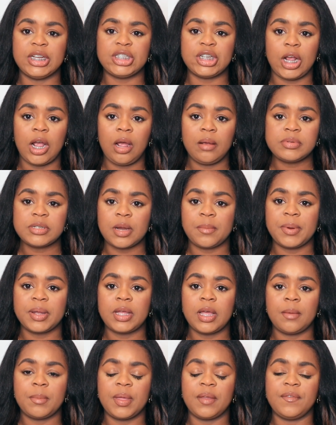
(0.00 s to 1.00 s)
Jobs are
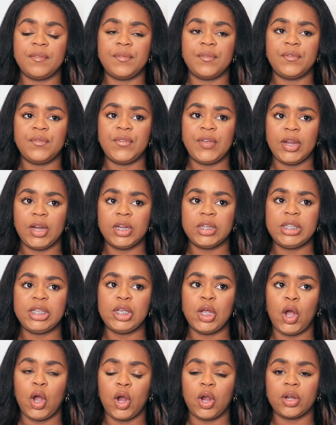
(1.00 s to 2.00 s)
becoming fairly
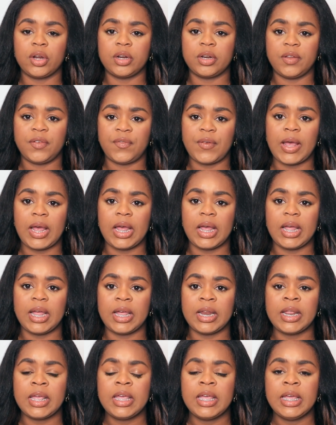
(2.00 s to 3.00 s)
harder to
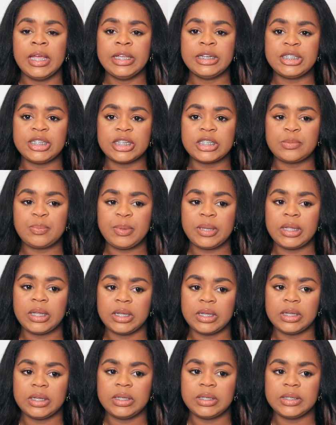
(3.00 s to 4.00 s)
find just
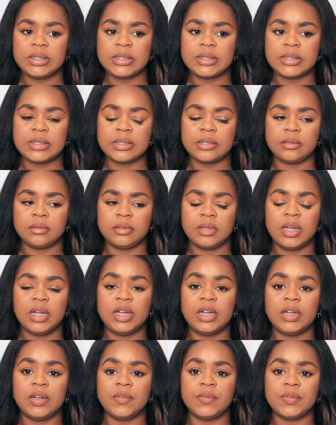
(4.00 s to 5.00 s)
because
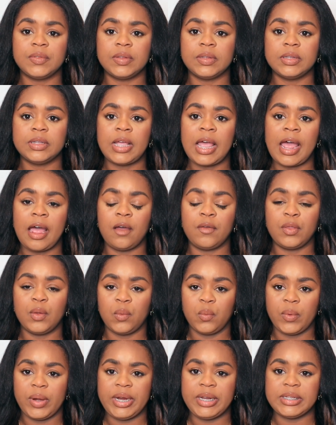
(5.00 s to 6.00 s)
of how the
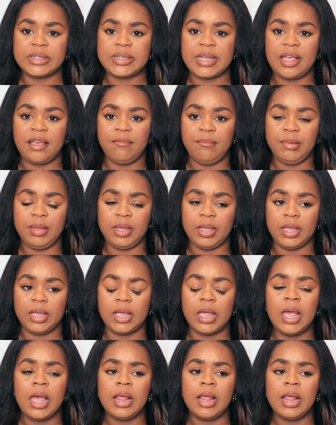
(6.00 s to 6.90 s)
rates have been.